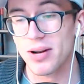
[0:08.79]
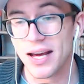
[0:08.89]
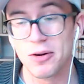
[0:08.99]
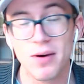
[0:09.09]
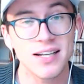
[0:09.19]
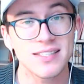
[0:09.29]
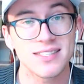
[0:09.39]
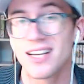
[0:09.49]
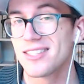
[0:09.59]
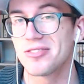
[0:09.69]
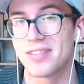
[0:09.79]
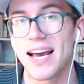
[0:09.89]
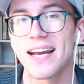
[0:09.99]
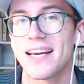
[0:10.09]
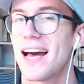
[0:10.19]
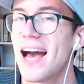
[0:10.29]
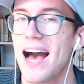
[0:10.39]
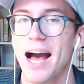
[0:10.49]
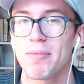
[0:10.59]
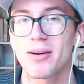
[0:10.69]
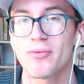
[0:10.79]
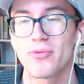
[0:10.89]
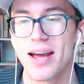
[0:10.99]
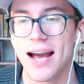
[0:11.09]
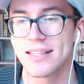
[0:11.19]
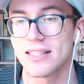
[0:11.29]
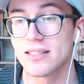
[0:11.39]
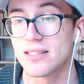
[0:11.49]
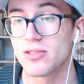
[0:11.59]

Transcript: But anyways, today I'm gonna be reacting